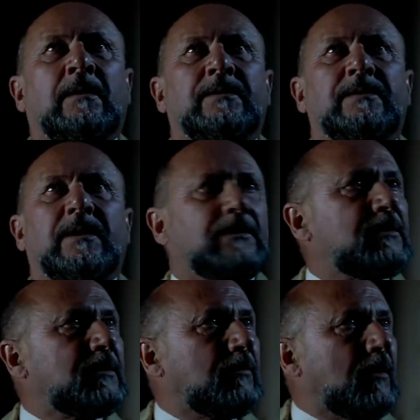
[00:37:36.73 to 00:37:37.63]

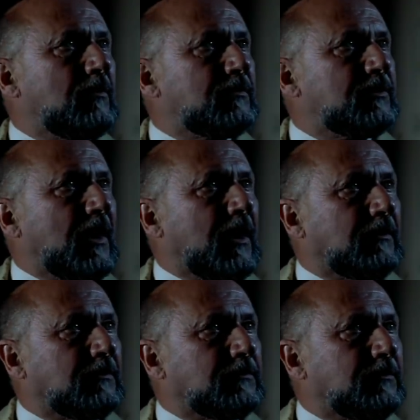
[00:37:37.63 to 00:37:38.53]
six year old
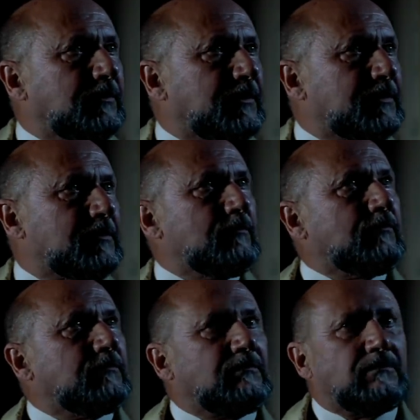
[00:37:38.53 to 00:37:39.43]
child with this
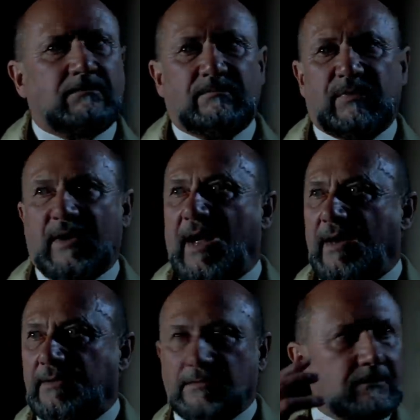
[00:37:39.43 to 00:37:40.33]

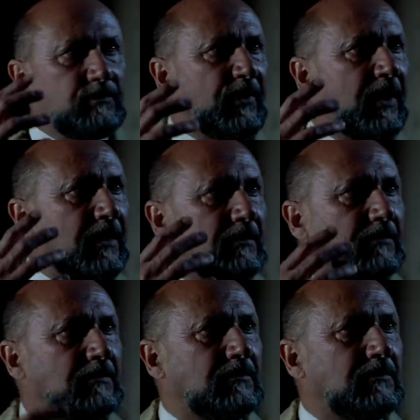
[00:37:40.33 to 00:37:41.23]
blank,
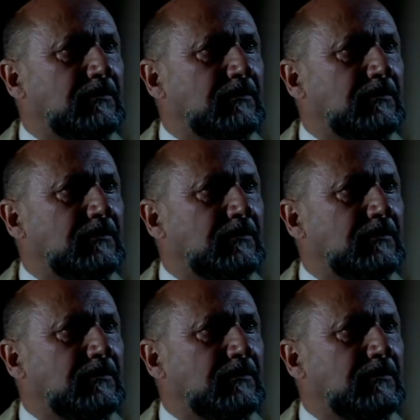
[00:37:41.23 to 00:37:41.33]
pale,